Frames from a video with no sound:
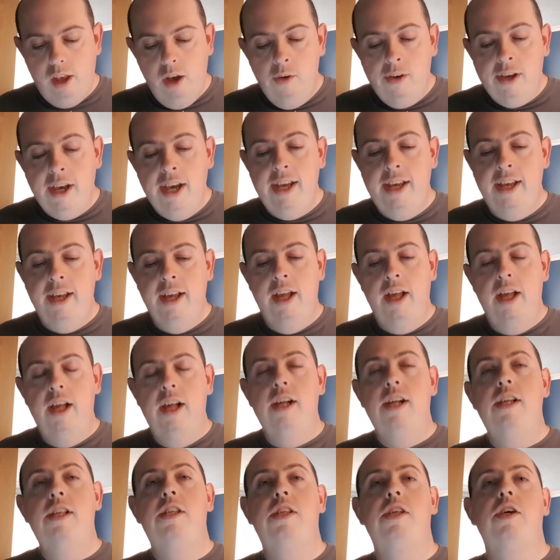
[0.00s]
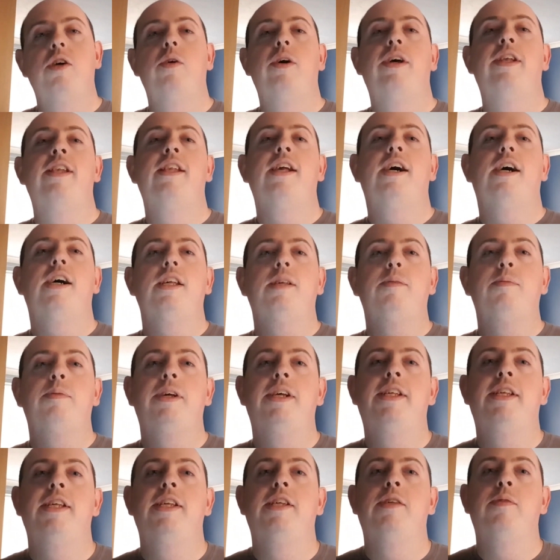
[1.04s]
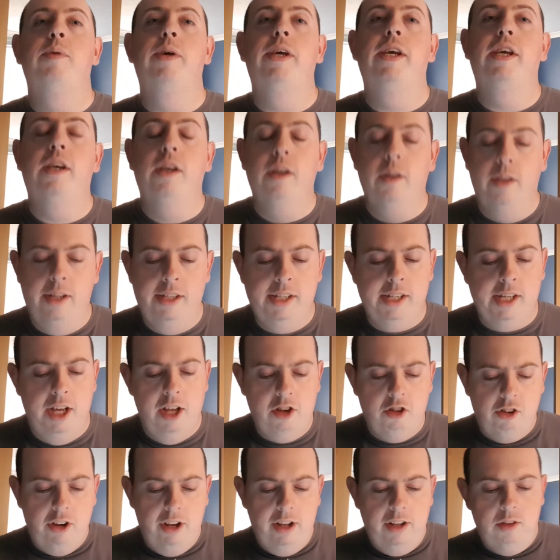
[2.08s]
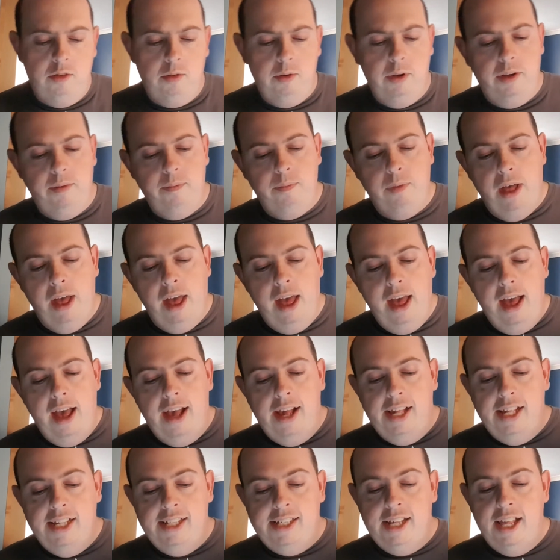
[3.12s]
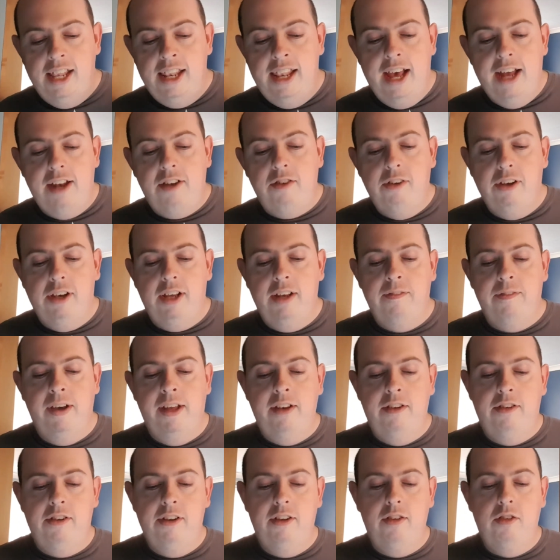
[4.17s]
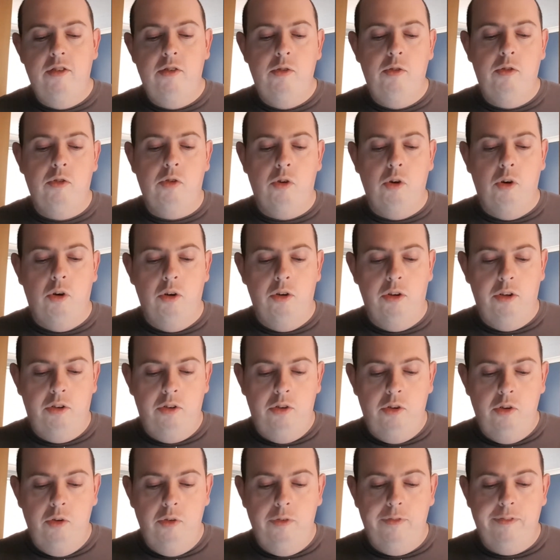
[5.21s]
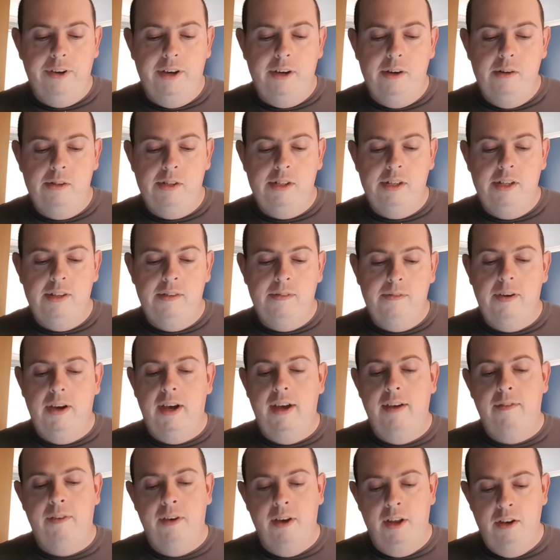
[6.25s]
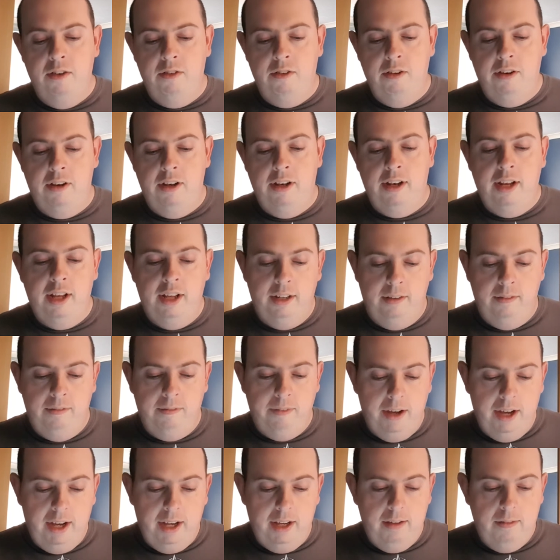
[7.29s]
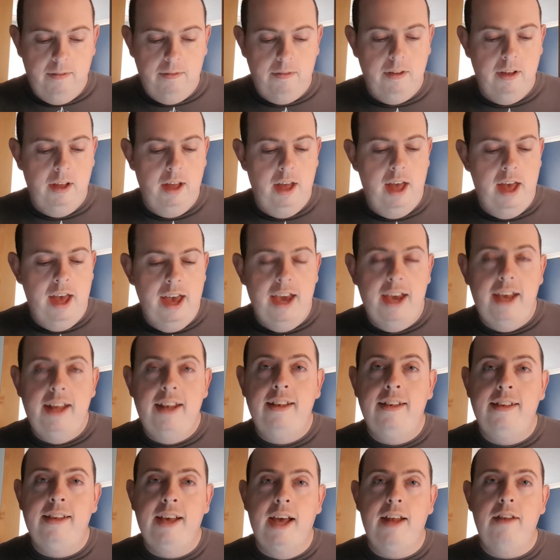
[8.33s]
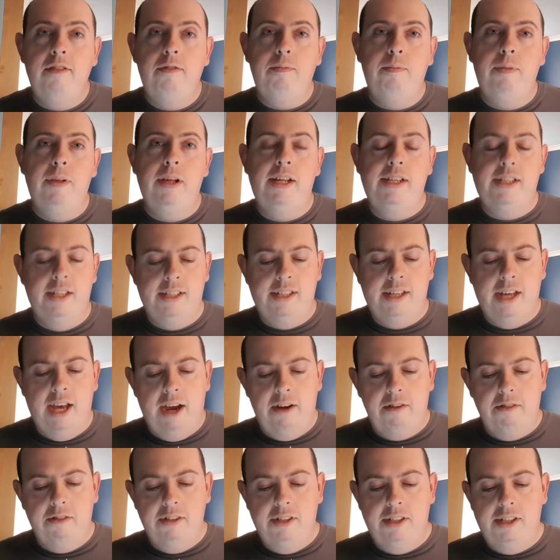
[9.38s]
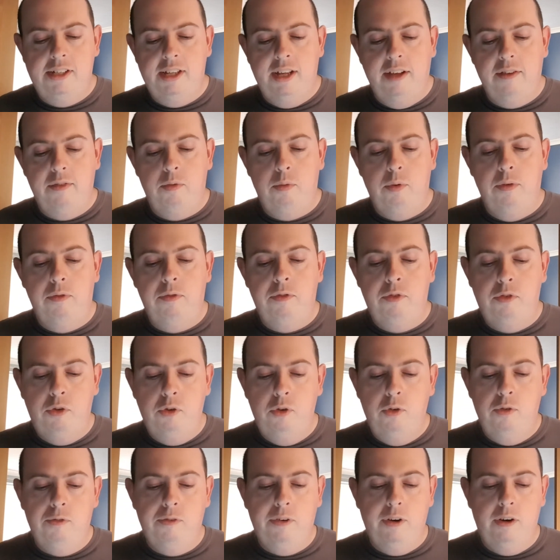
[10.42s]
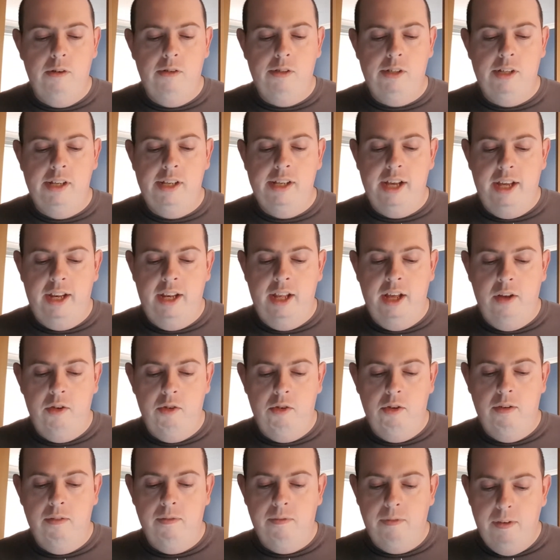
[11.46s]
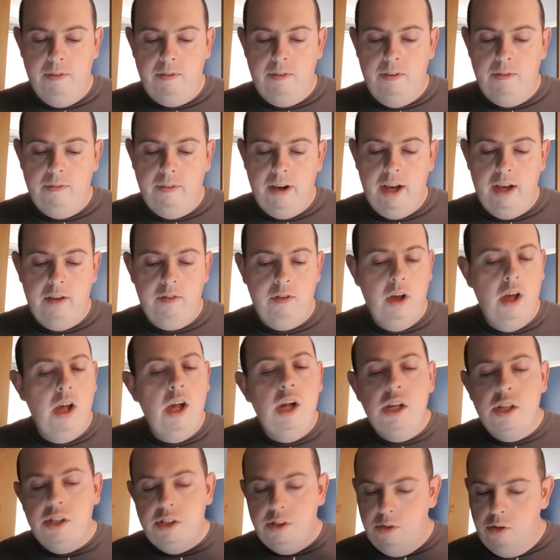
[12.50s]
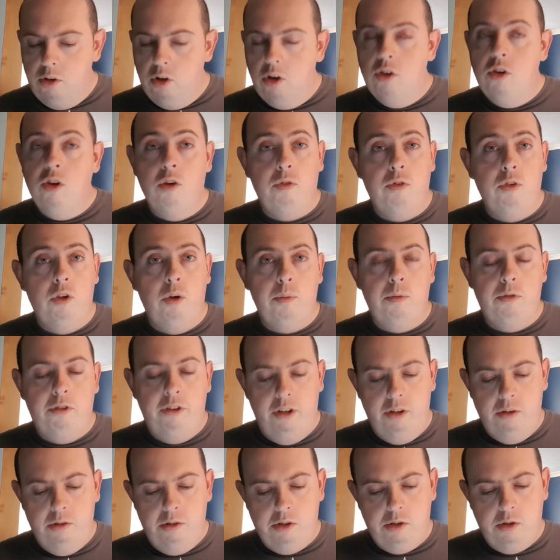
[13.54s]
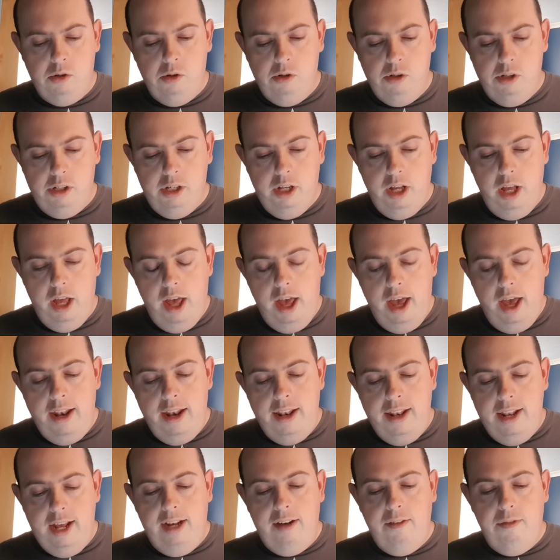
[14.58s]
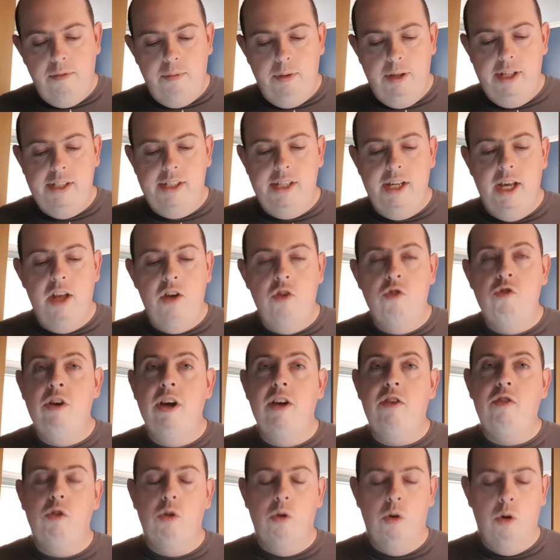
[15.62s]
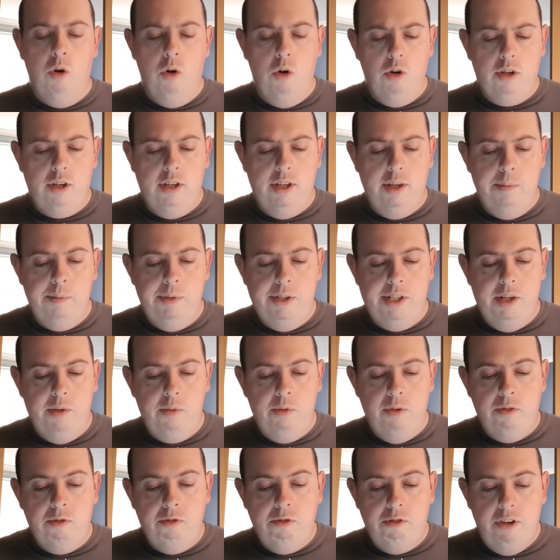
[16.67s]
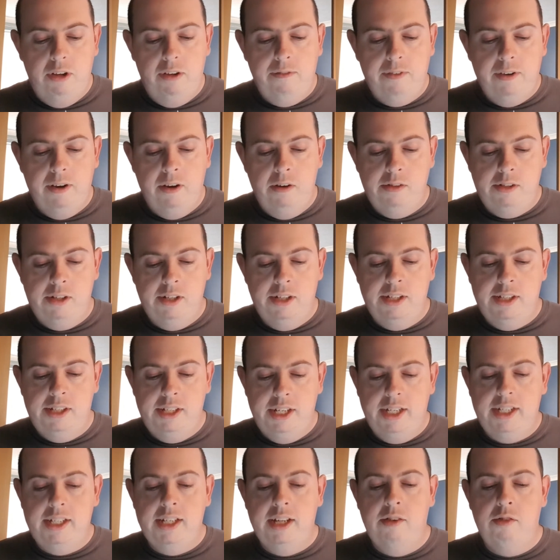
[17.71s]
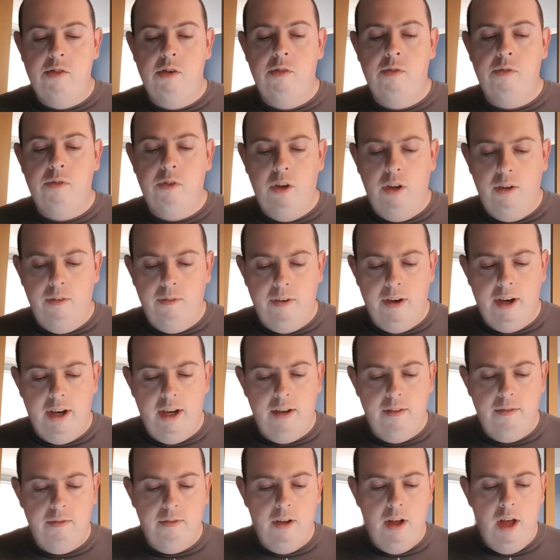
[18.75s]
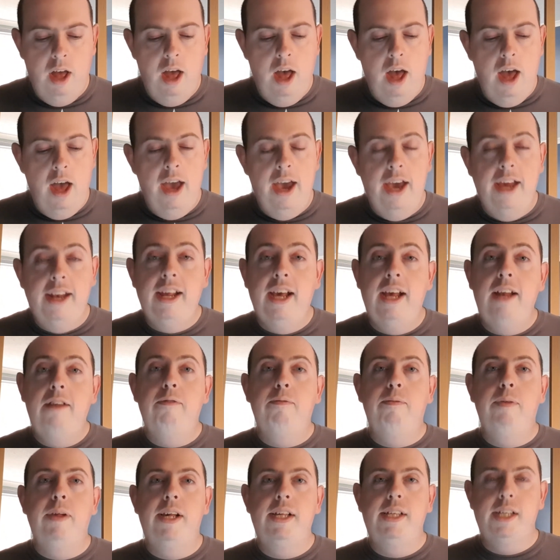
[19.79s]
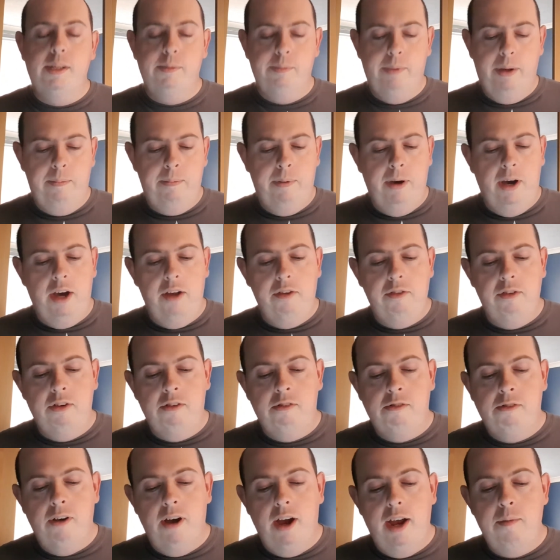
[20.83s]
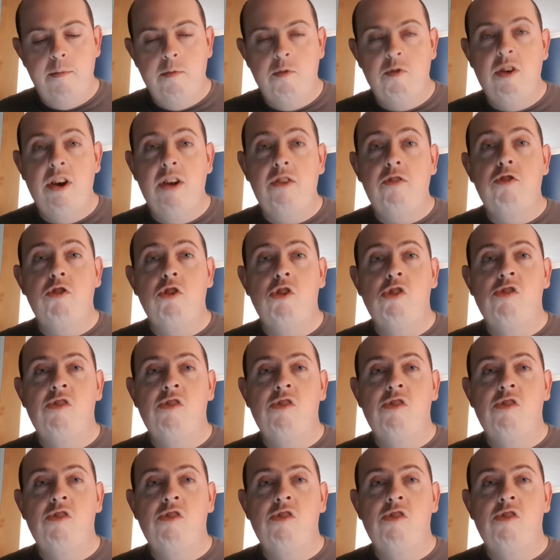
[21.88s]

Okay, so in last place this week, let's get straight into it, is Electric Adventures, who scored 2,595. In 10th place is Howard Stuff with 2,955, so not an awful lot between those scores. Ninth place then, Retro Hawk comes in with 3,635. In eighth place is my partner in crime, Retro